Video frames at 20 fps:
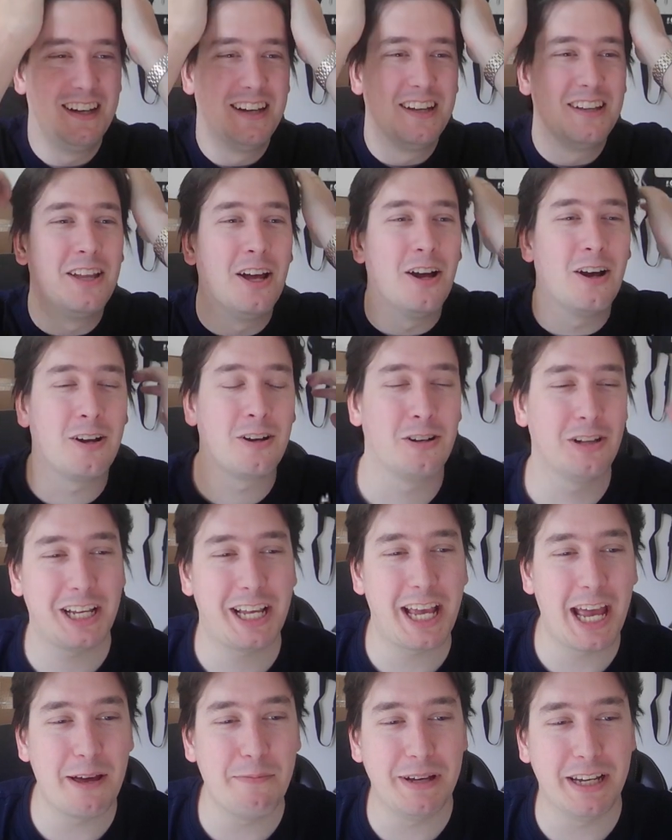The early
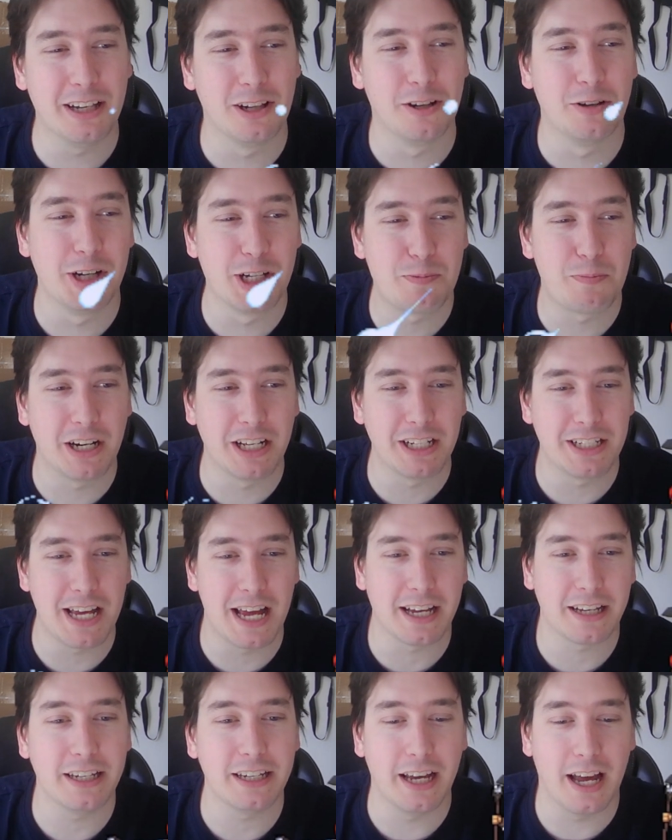game healer is pretty
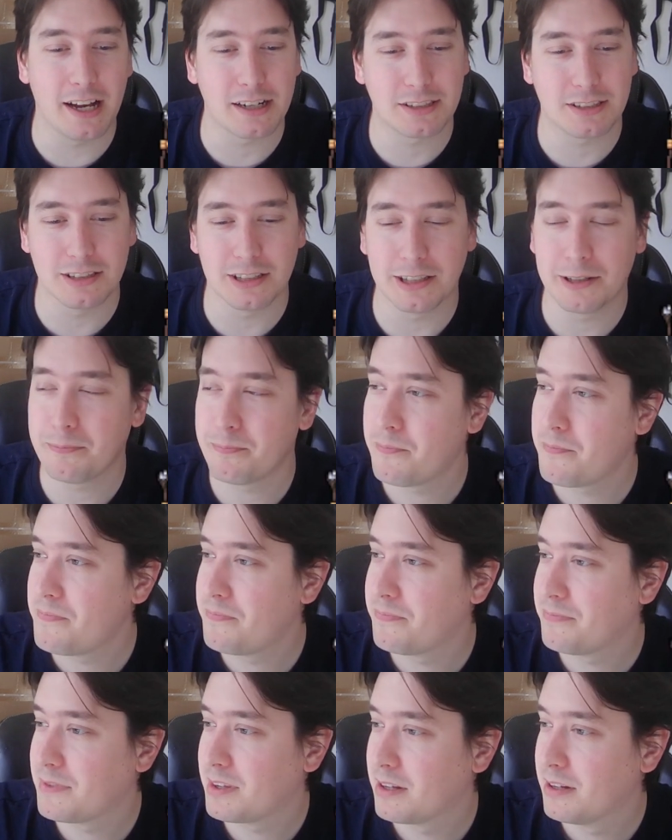tanky, actually.
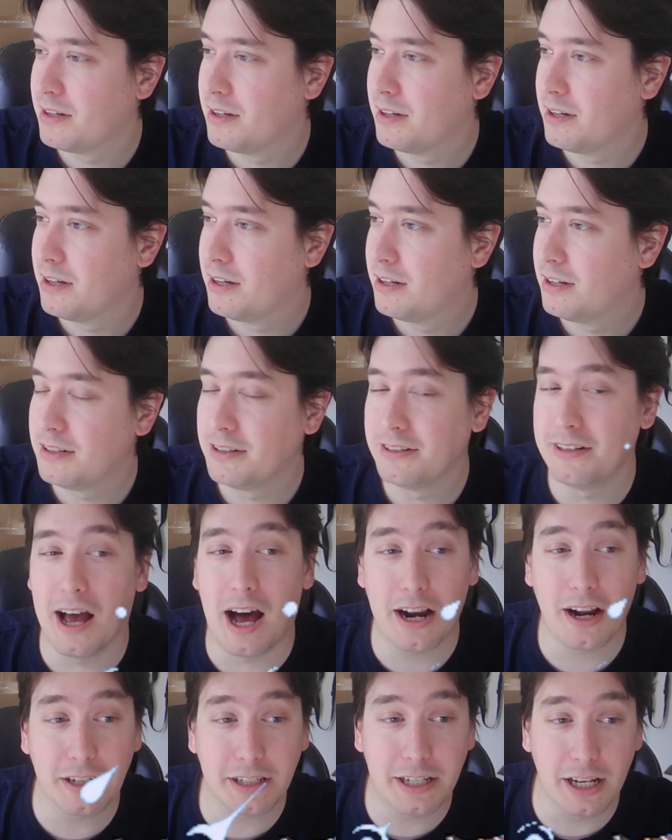
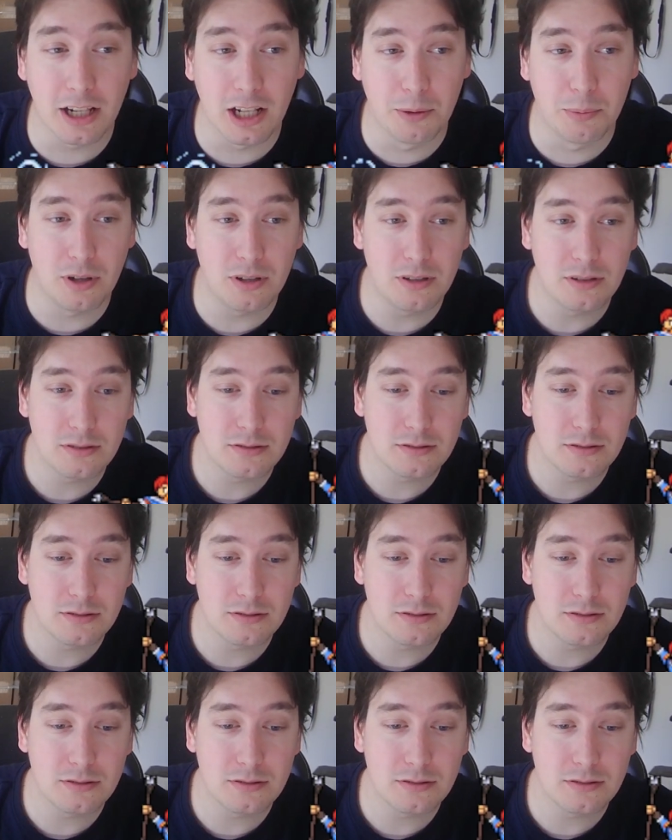Not unkillable,